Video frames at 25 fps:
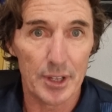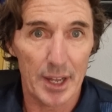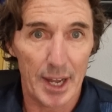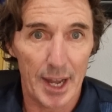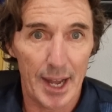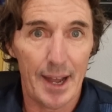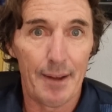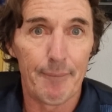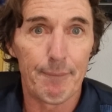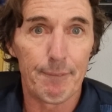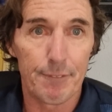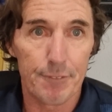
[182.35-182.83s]

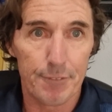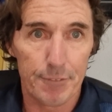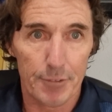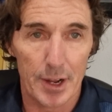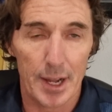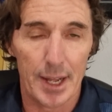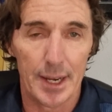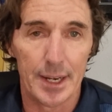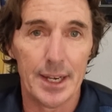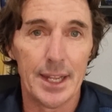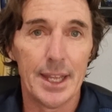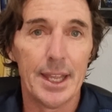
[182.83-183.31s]
up
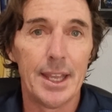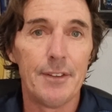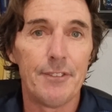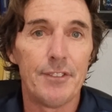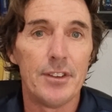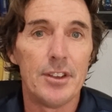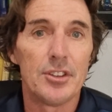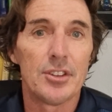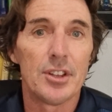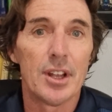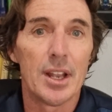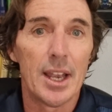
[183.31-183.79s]
front if
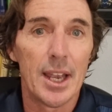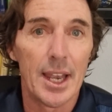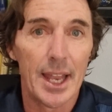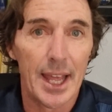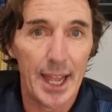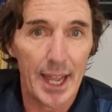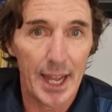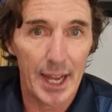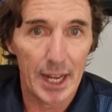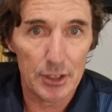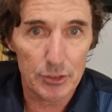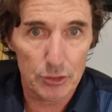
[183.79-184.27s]
he's
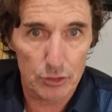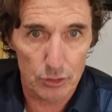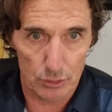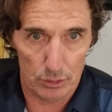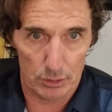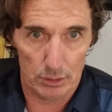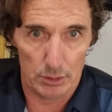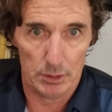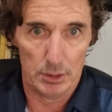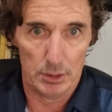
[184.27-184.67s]
allowed to.